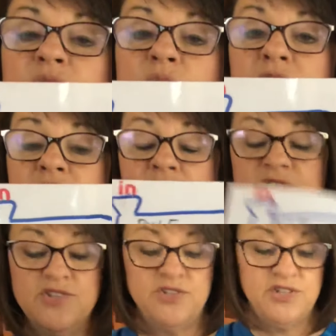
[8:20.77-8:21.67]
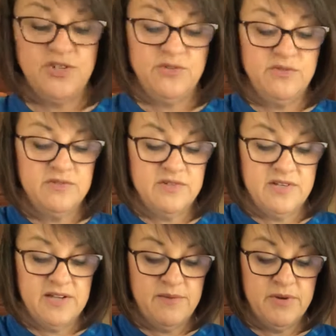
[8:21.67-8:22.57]
We could also do
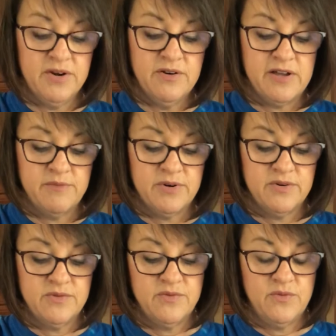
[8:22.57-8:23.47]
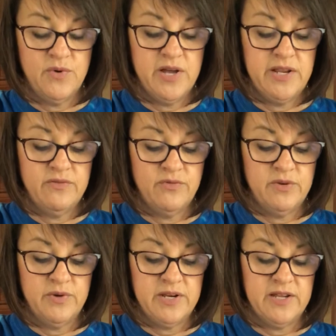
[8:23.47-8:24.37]
a bigger number. What if
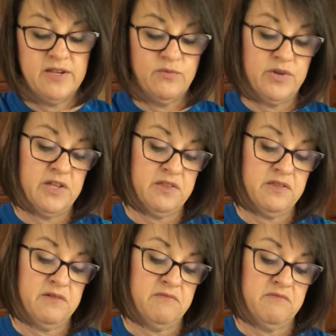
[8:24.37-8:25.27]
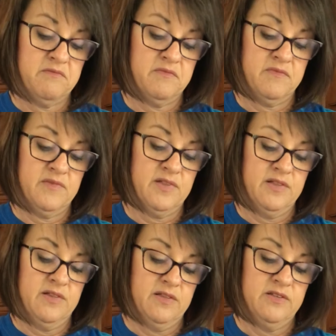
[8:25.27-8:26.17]
we went in with,
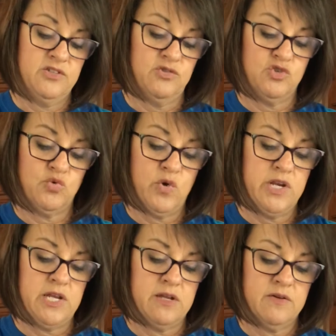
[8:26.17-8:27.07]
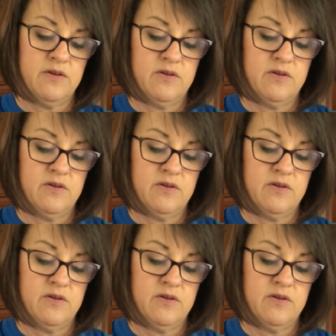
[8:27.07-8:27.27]
let's do 20.